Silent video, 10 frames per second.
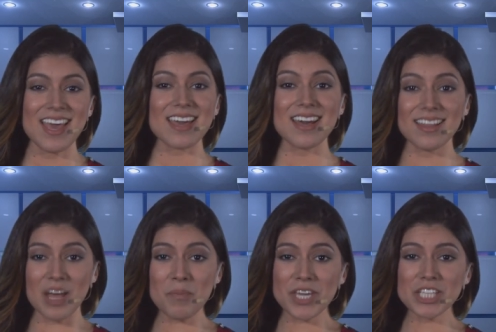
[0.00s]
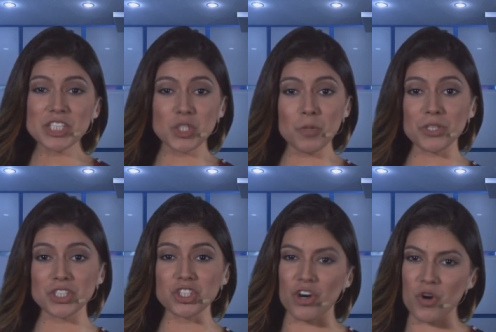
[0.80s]
Colombian
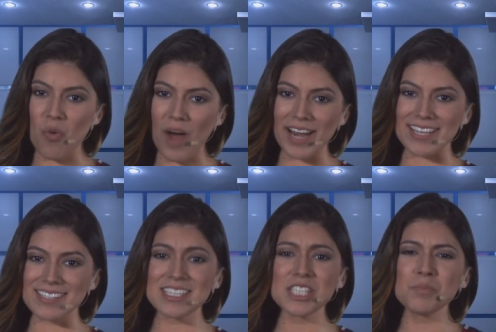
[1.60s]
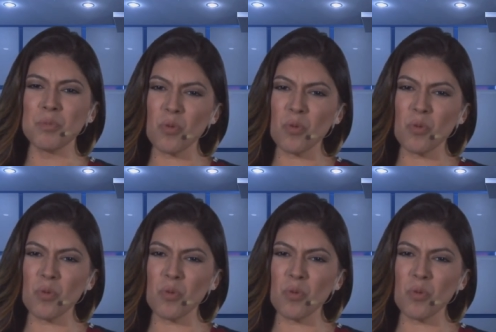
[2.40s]
superstar Juanes is